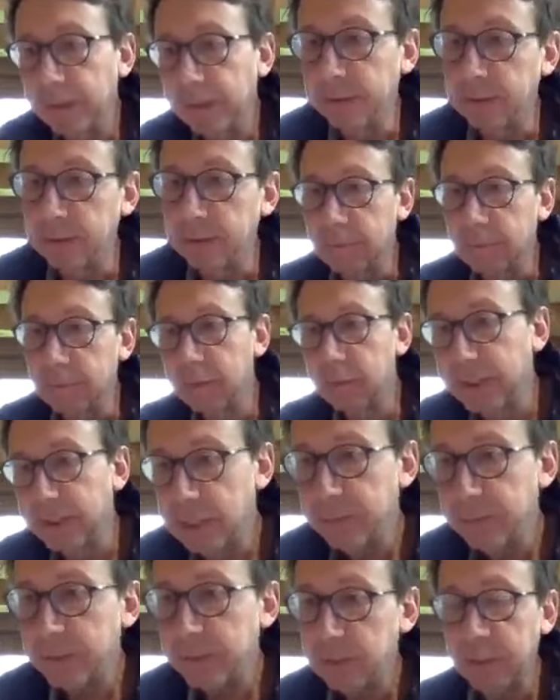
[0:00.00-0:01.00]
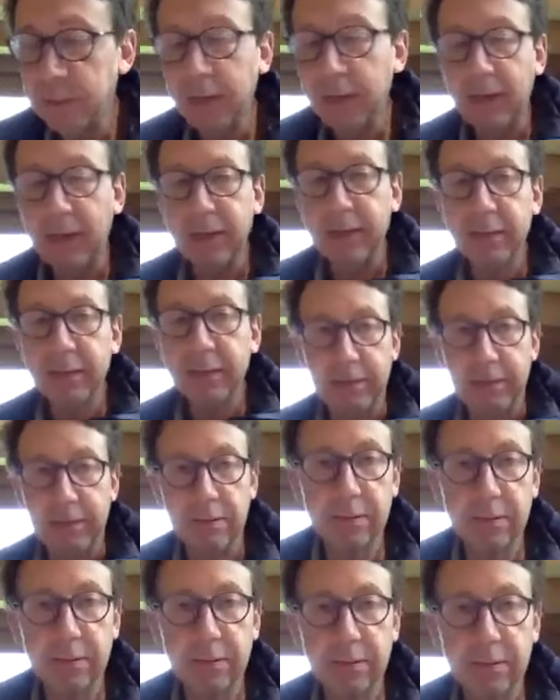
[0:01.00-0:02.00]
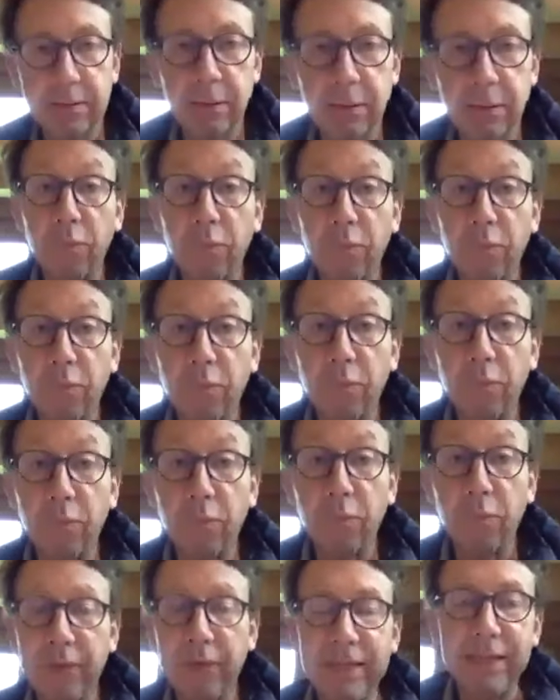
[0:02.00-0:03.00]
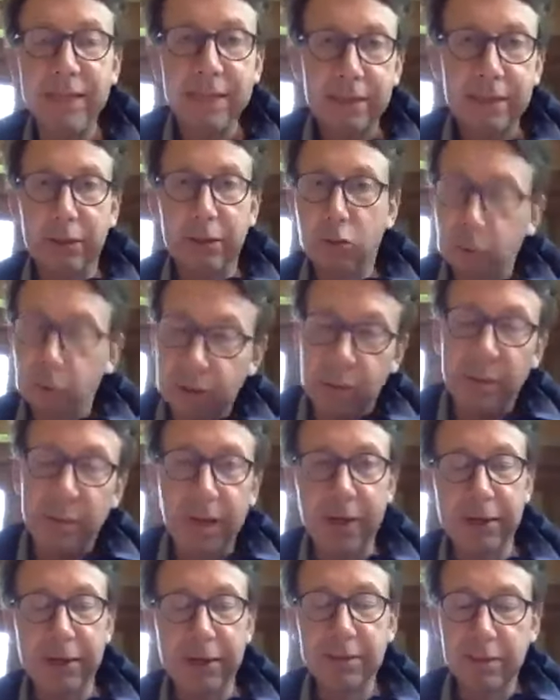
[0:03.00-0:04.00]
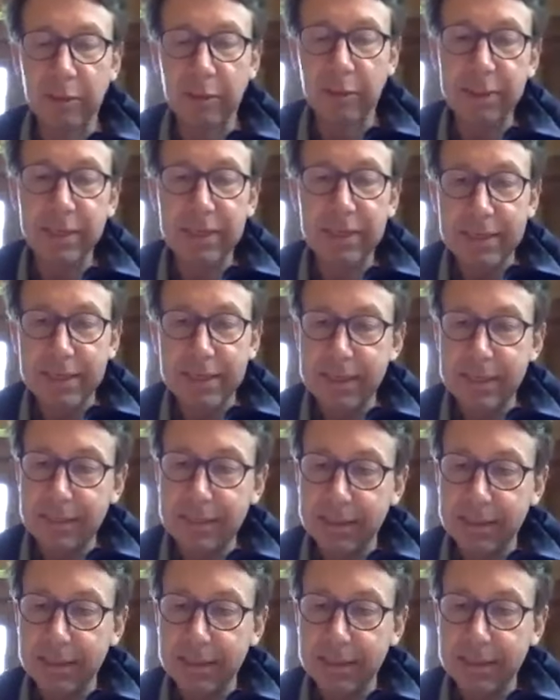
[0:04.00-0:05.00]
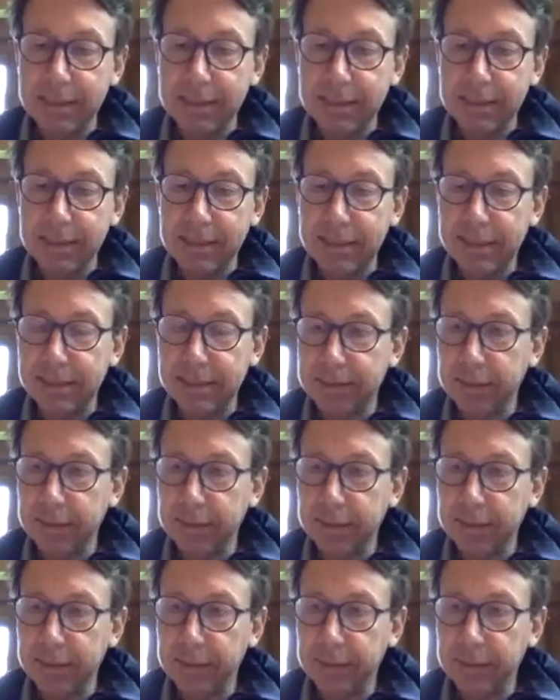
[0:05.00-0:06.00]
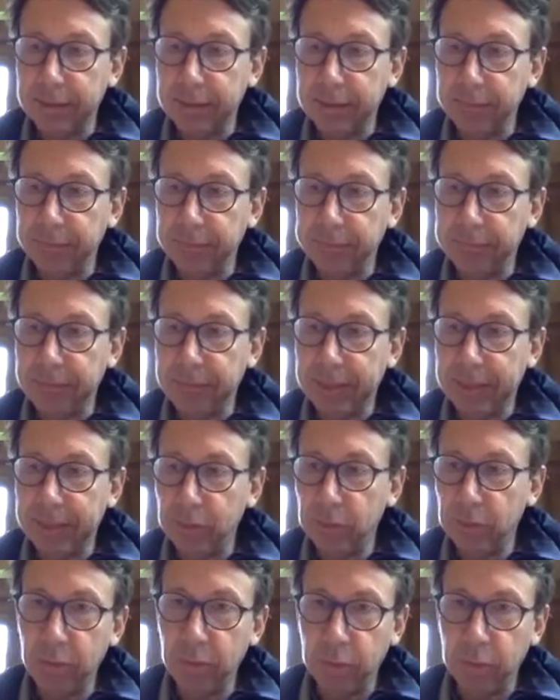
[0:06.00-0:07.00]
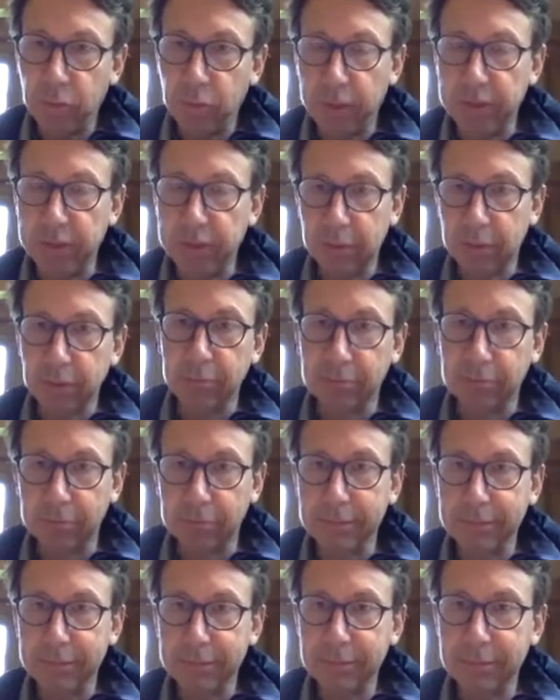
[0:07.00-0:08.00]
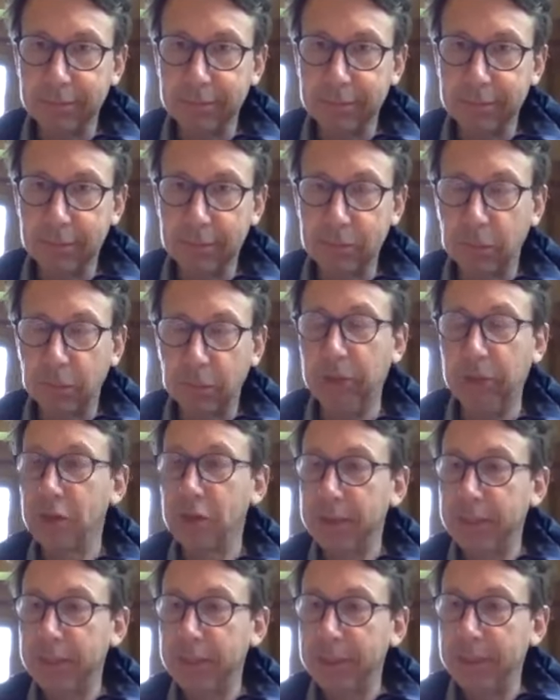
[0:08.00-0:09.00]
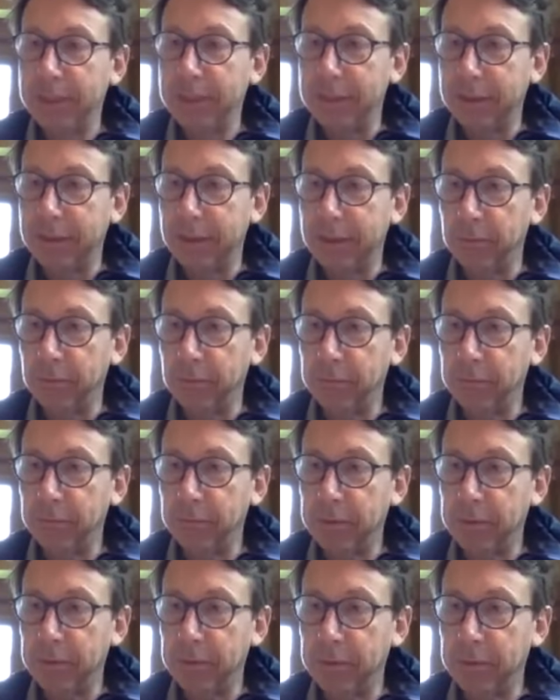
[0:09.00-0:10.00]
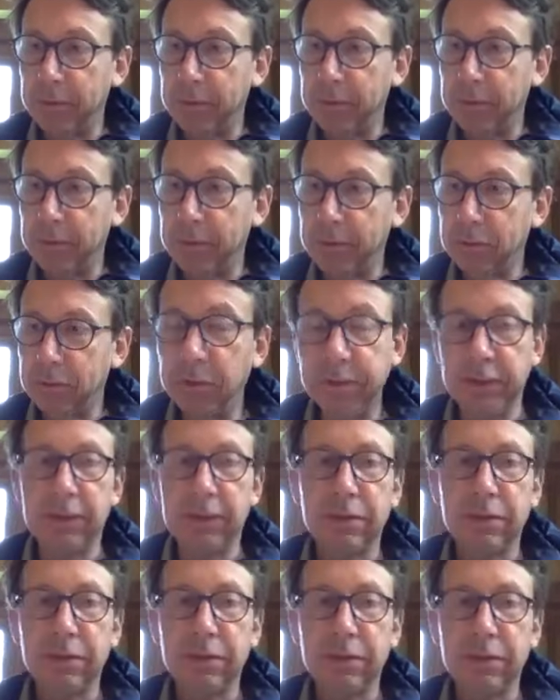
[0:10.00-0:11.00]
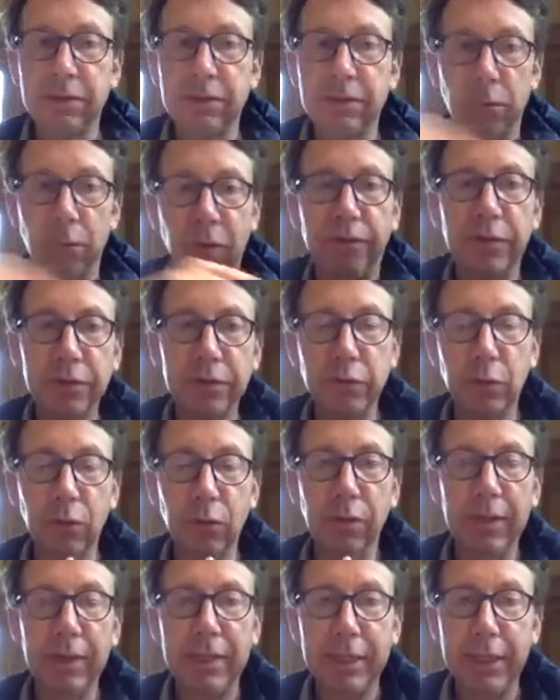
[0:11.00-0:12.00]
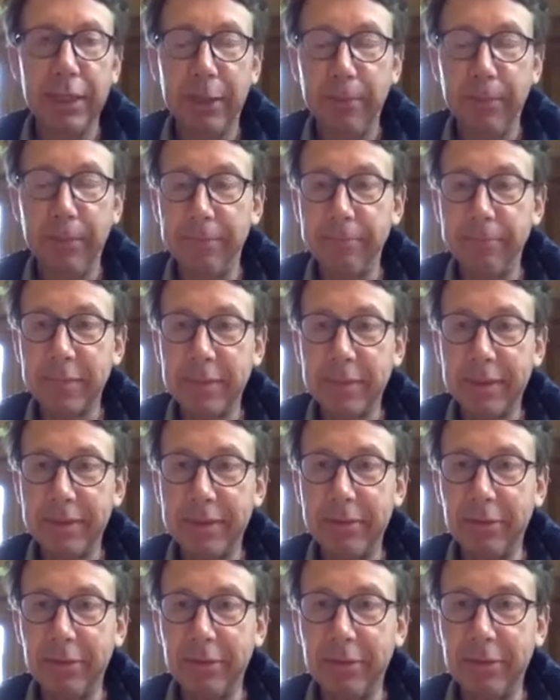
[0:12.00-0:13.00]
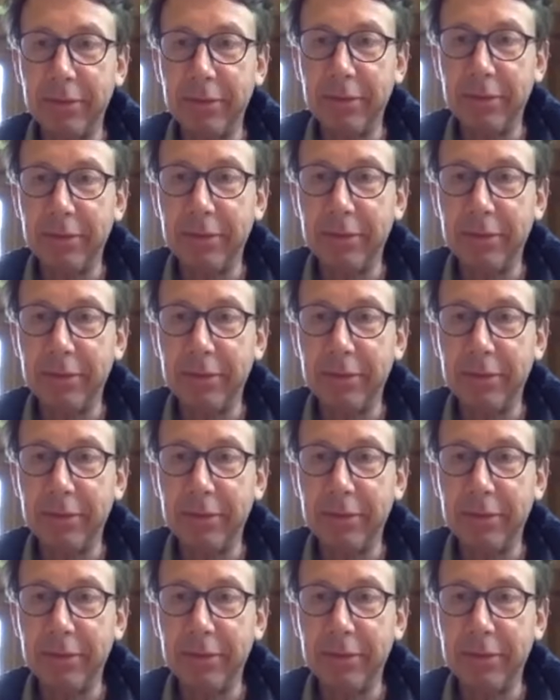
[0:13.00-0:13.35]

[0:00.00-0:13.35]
when the pandemic is behind us, hopefully, uh, totally behind us, I mean, uh, and, um, and we, we press um, the switch. Uh, two things. Well, first of all, um, you know, an